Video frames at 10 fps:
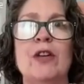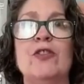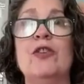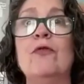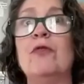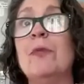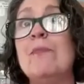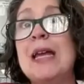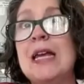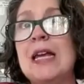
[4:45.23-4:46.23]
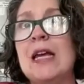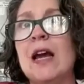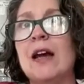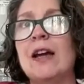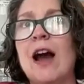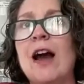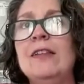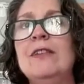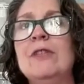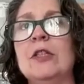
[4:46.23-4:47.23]
So for me,
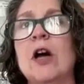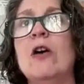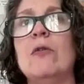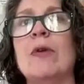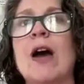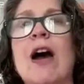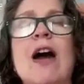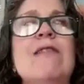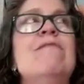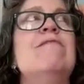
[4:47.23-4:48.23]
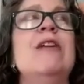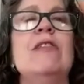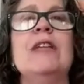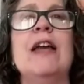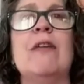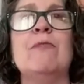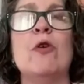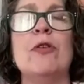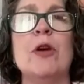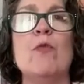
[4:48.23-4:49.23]
I live alone. I rarely have
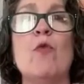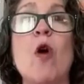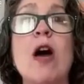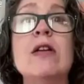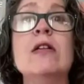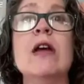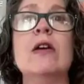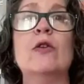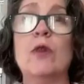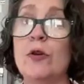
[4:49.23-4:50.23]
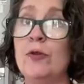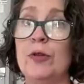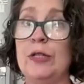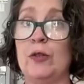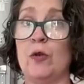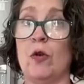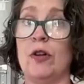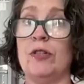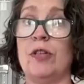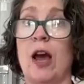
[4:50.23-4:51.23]
more than one grocery
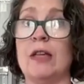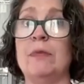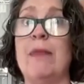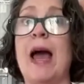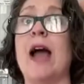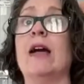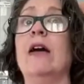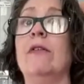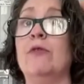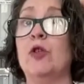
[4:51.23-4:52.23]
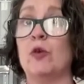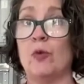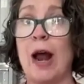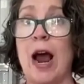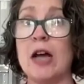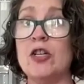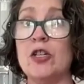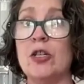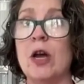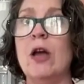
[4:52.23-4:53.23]
store size bag of
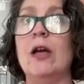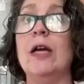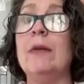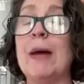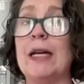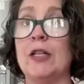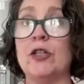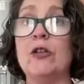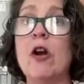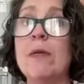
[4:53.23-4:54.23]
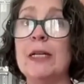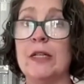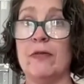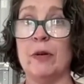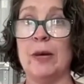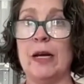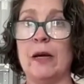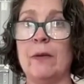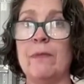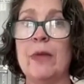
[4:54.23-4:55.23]
trash in my kitchen garbage every
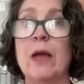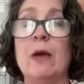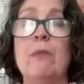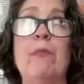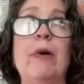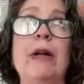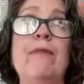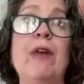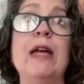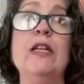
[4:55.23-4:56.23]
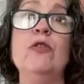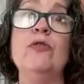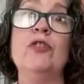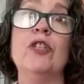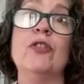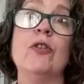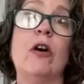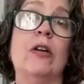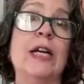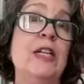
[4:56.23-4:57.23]
week. But if I use just
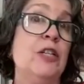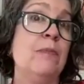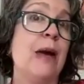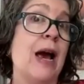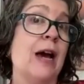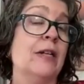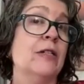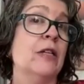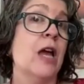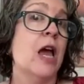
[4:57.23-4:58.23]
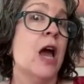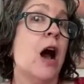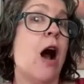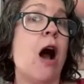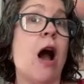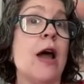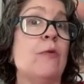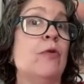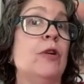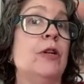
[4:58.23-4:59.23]
tall kitchen bags, I
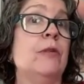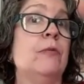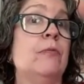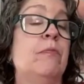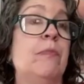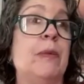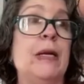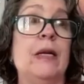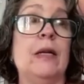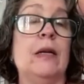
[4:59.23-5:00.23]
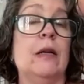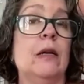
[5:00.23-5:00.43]
would be